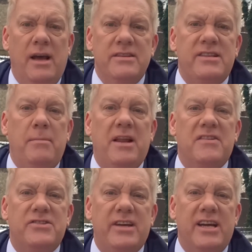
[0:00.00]
Seemingly,
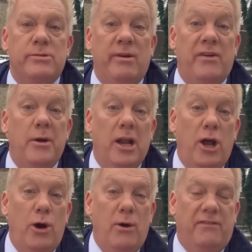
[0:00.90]
the stakes were very
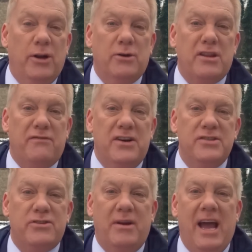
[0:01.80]
low if you look at the
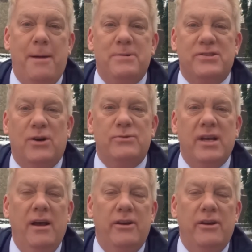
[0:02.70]
first three episodes.